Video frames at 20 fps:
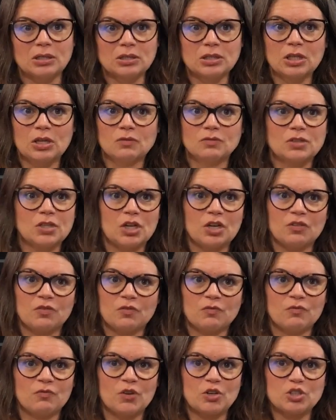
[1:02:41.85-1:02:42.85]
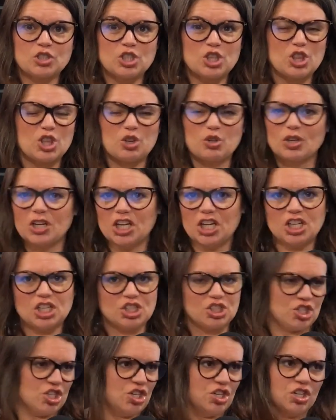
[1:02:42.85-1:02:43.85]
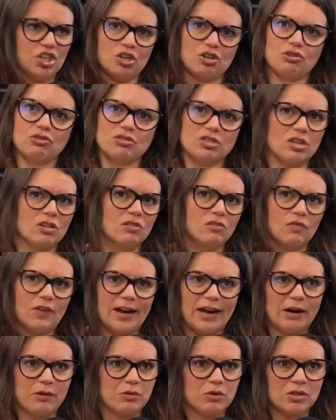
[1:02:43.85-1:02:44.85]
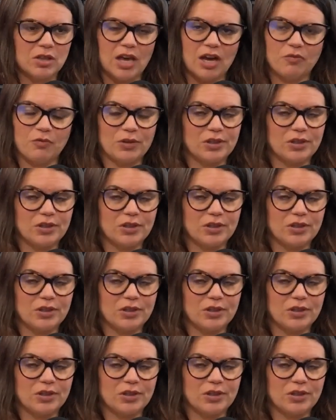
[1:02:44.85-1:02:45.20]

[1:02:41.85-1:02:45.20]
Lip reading: lived there first 30-ish years of our life.